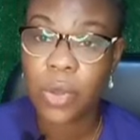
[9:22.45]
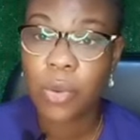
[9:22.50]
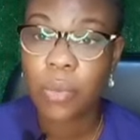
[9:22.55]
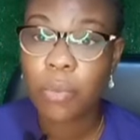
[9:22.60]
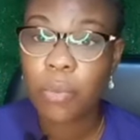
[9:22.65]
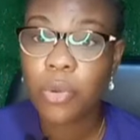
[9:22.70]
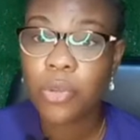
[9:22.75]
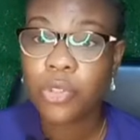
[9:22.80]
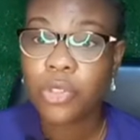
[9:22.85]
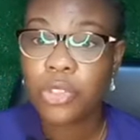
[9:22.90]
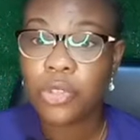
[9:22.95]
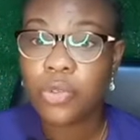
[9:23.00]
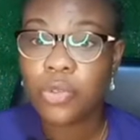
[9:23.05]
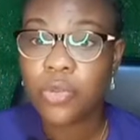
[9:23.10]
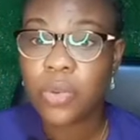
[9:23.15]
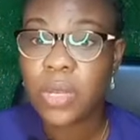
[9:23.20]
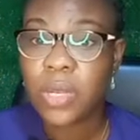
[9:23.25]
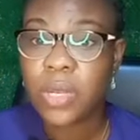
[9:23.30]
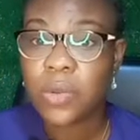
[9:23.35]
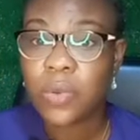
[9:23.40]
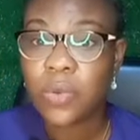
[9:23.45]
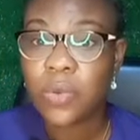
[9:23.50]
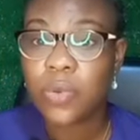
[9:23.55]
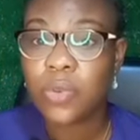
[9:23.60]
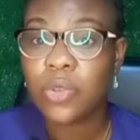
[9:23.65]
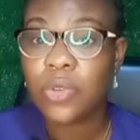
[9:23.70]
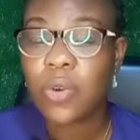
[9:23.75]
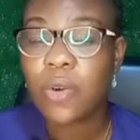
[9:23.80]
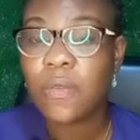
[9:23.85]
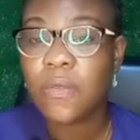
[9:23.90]
Most children
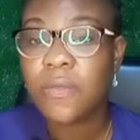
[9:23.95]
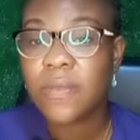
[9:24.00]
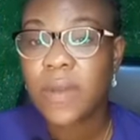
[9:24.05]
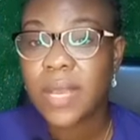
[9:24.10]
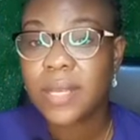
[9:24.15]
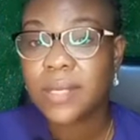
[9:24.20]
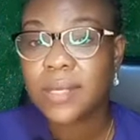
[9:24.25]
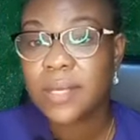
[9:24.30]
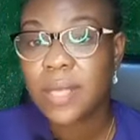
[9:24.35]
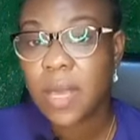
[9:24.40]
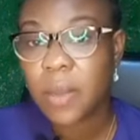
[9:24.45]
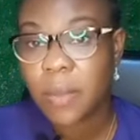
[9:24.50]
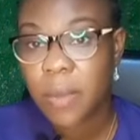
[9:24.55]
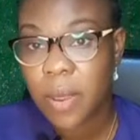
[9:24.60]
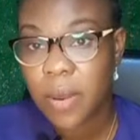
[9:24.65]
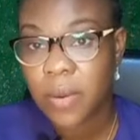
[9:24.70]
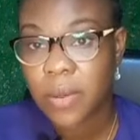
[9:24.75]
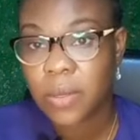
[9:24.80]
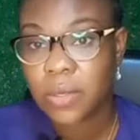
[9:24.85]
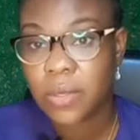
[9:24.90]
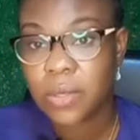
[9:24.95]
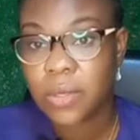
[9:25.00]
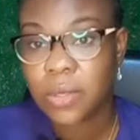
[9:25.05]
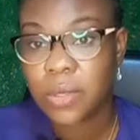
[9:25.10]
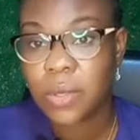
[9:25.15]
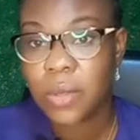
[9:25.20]
could not fight their parents